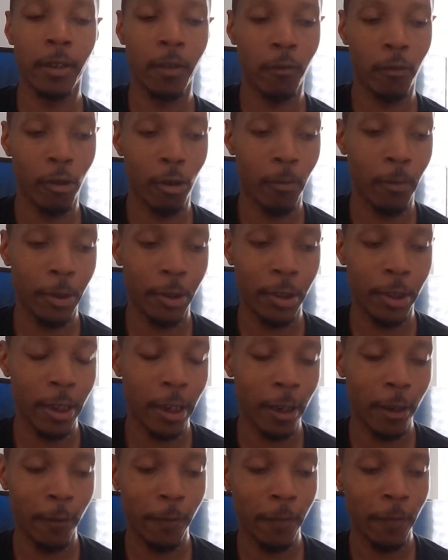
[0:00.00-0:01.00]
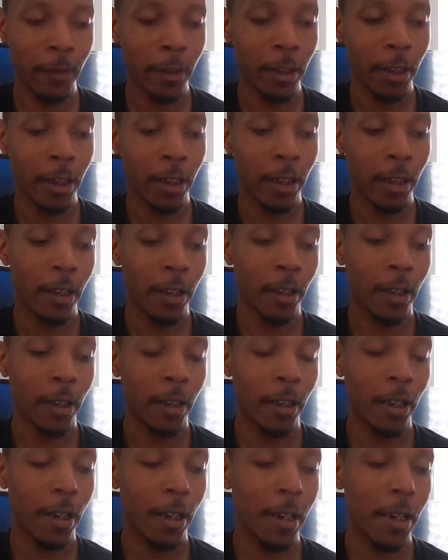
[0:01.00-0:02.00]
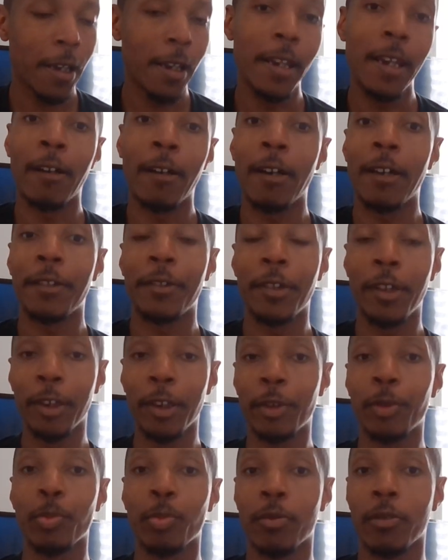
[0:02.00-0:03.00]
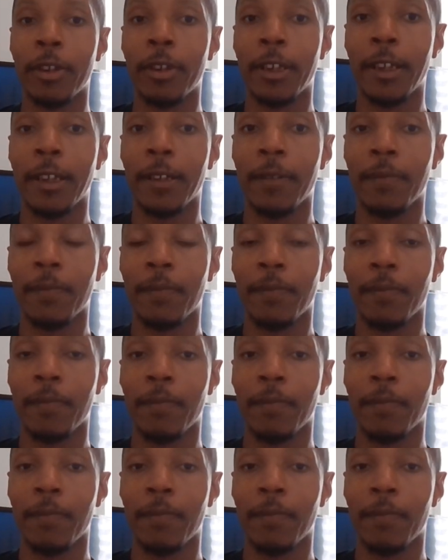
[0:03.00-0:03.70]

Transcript: in room and stuff. Now at this point,